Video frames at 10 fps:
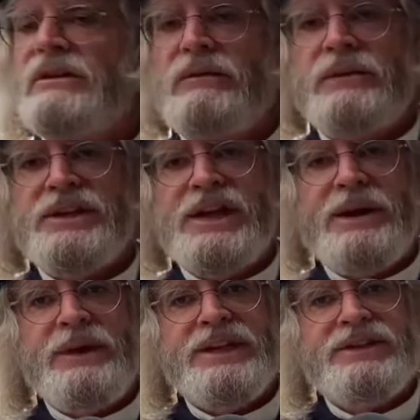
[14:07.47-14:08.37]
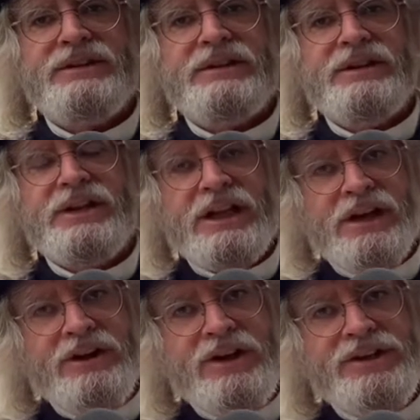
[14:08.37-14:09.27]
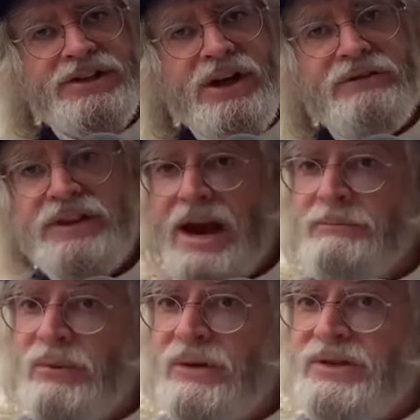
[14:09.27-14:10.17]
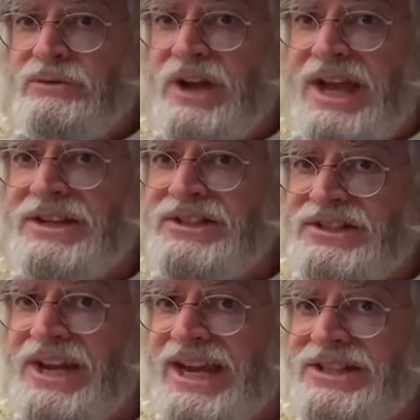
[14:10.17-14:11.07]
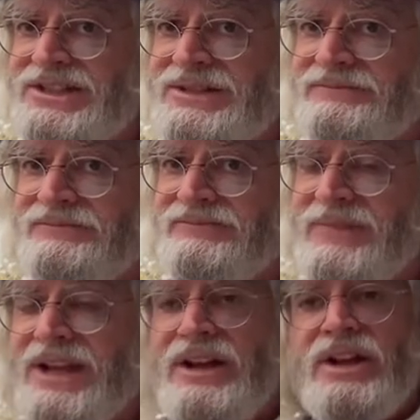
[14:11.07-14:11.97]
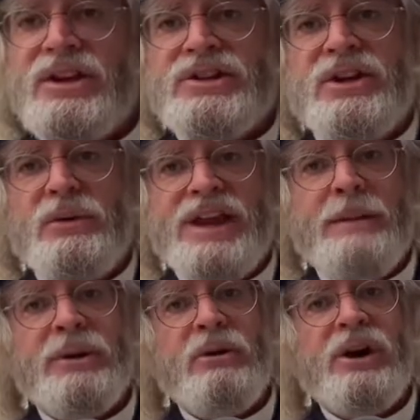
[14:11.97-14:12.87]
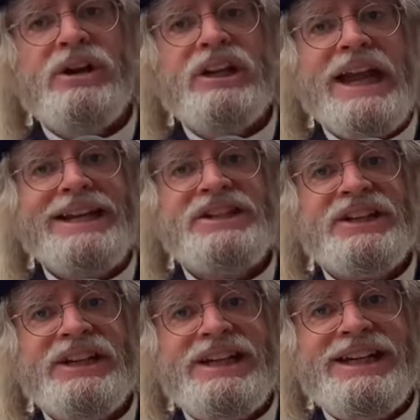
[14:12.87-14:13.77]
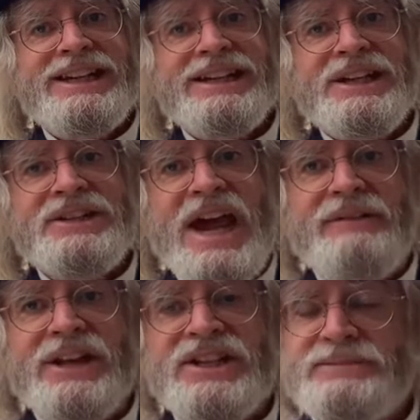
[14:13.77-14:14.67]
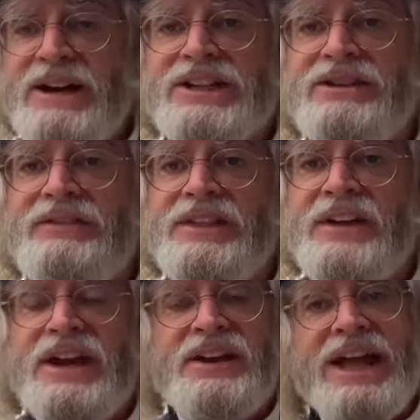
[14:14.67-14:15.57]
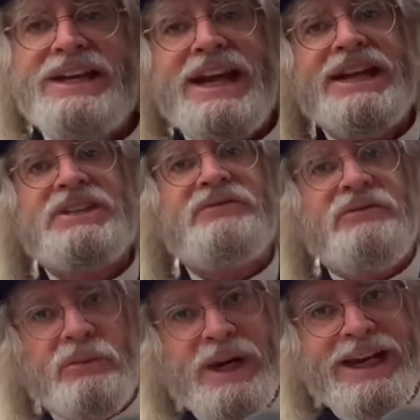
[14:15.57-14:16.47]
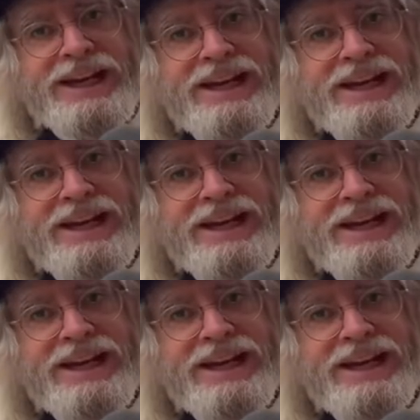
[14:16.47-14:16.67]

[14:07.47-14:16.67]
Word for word: the day we declared ourselves the Emperor of the United States. So the Emperor Norton Legacy League is having a special event that night. It's free